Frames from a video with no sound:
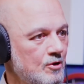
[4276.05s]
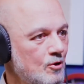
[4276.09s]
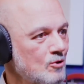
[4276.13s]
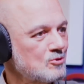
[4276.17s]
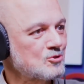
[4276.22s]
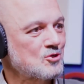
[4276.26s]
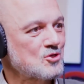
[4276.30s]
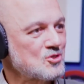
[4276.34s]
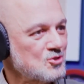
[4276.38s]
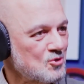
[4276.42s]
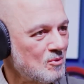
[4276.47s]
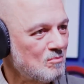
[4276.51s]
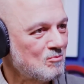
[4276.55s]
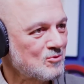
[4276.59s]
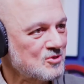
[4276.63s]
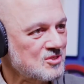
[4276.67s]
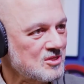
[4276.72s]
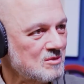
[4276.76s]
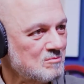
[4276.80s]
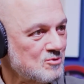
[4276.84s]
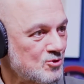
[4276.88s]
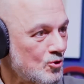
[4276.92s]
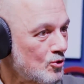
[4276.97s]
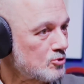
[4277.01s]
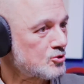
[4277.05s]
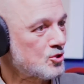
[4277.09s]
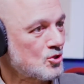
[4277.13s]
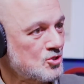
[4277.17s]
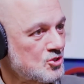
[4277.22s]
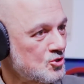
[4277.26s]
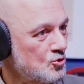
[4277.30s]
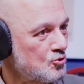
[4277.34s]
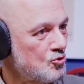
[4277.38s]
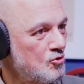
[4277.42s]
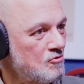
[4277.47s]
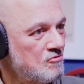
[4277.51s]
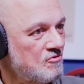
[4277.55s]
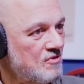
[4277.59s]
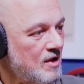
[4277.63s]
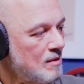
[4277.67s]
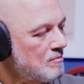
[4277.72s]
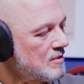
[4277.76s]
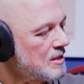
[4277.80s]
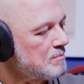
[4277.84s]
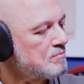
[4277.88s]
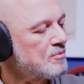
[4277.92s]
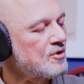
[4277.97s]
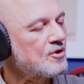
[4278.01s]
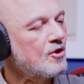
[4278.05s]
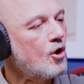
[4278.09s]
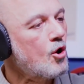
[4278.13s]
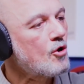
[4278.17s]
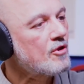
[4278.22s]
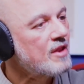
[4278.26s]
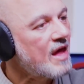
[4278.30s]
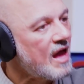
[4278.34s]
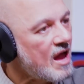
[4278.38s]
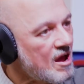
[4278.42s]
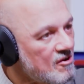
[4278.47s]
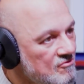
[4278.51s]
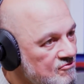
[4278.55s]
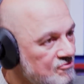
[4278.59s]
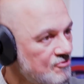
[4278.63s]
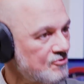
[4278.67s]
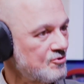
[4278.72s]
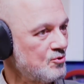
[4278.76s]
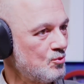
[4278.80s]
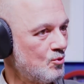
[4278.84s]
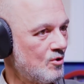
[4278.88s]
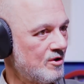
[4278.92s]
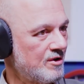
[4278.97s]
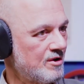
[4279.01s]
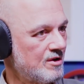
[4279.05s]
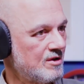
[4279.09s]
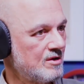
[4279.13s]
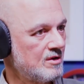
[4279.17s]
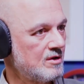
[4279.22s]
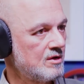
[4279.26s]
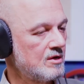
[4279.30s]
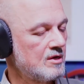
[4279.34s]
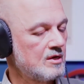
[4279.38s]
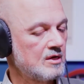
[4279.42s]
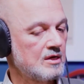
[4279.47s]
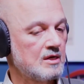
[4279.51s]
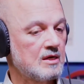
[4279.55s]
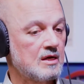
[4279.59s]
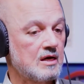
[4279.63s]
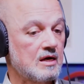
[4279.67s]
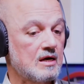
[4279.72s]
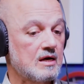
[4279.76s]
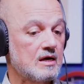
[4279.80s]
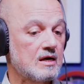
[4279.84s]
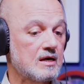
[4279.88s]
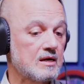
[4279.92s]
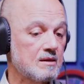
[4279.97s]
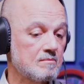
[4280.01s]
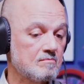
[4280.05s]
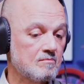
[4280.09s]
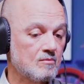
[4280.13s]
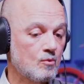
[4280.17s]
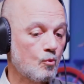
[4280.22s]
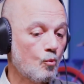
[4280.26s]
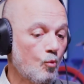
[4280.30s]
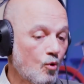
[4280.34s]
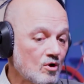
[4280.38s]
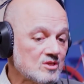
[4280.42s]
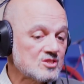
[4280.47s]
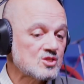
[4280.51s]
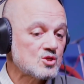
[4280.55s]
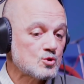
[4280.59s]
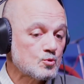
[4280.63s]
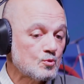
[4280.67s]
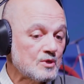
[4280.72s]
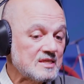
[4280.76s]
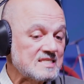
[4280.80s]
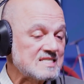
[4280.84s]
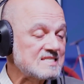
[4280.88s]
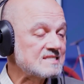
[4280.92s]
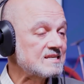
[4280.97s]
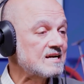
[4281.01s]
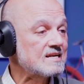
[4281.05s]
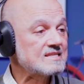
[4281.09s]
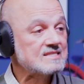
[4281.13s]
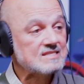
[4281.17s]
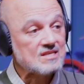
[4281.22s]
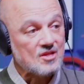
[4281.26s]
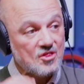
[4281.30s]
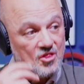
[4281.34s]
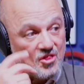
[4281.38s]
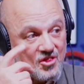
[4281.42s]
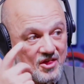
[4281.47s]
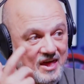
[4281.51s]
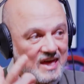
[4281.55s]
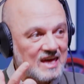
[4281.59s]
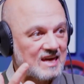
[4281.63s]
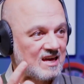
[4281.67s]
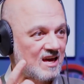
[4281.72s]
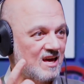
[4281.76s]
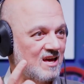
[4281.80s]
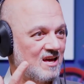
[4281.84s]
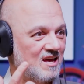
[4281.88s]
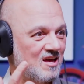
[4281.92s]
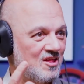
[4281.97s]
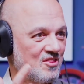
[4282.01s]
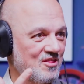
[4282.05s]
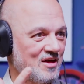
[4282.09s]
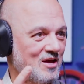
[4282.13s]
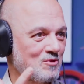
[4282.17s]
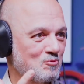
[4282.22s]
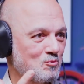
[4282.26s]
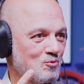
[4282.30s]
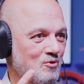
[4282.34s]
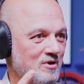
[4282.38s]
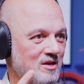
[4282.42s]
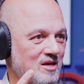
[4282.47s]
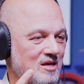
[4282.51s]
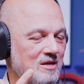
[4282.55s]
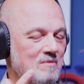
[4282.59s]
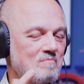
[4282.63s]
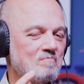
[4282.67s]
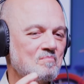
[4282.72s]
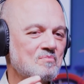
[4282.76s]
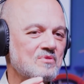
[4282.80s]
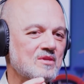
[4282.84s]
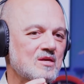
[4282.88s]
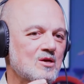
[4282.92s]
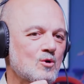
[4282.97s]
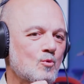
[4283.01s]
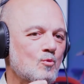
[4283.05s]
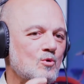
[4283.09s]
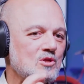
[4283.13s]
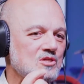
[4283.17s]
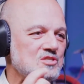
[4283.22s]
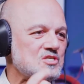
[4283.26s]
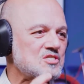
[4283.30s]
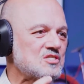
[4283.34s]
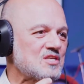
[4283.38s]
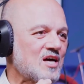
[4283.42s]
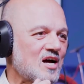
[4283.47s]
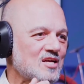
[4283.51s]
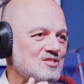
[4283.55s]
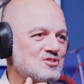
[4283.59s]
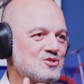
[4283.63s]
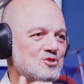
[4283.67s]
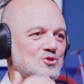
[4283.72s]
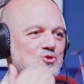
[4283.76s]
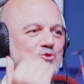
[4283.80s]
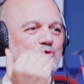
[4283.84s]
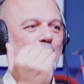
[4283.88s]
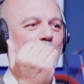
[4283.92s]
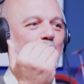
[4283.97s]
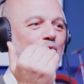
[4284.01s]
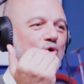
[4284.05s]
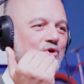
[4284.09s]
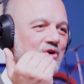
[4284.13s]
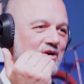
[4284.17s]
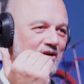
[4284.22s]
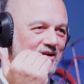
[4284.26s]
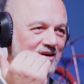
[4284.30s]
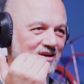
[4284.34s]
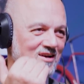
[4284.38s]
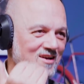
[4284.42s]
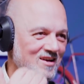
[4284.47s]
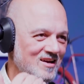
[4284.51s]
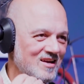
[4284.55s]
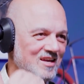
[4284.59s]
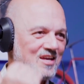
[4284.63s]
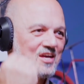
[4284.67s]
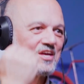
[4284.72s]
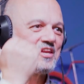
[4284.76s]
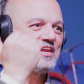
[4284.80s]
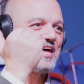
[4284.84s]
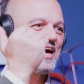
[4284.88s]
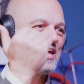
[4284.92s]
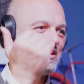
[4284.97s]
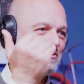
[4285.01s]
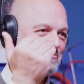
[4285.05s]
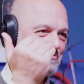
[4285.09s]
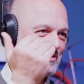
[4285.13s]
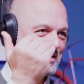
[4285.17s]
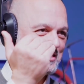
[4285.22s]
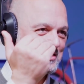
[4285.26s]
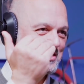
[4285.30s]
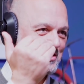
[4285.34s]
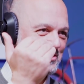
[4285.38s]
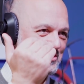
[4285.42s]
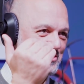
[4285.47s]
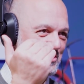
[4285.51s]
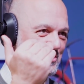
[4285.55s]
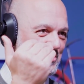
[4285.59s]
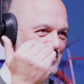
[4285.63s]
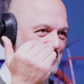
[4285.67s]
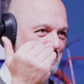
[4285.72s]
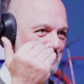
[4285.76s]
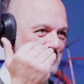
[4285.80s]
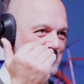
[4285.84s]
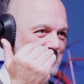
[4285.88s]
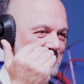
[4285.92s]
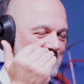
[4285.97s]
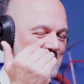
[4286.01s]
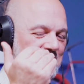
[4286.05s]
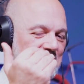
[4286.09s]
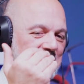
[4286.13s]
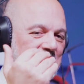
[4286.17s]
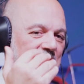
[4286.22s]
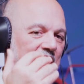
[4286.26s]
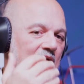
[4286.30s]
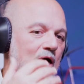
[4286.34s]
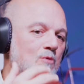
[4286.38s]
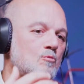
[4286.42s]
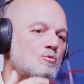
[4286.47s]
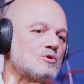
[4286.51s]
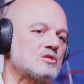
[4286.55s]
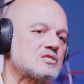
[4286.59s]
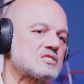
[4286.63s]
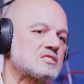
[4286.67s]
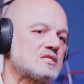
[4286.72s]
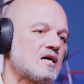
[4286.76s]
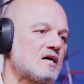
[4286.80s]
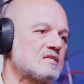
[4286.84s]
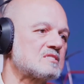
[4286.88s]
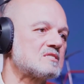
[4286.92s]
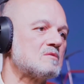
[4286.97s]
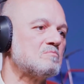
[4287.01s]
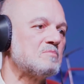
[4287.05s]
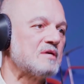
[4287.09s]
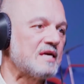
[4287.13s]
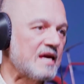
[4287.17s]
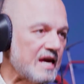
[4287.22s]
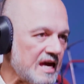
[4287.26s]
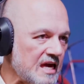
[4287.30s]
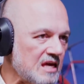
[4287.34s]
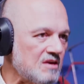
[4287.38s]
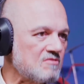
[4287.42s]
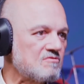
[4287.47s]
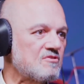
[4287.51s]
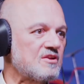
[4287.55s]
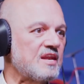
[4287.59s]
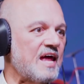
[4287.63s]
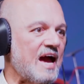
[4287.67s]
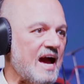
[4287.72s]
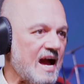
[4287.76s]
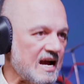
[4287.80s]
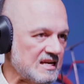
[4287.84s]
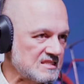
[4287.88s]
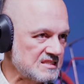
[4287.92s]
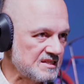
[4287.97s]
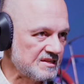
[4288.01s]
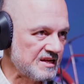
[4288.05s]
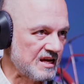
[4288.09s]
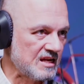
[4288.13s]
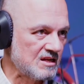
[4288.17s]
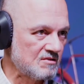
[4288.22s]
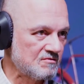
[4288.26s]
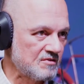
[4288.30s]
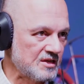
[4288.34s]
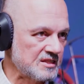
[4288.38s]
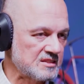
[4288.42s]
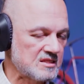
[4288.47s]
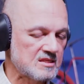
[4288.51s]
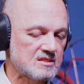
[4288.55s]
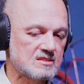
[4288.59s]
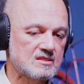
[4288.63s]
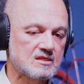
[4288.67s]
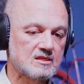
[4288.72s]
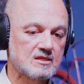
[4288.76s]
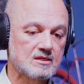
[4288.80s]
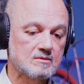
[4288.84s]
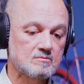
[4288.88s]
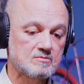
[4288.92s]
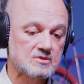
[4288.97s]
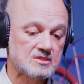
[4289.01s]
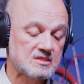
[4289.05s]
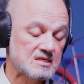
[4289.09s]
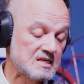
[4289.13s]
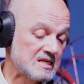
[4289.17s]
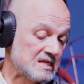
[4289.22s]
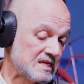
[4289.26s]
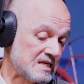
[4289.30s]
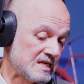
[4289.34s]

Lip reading: Not just on Muslims, not just on your family, but on everyone. Once we start to think that way, we'll start to talk in elevated terms, and we'll start to behave and act in elevated terms.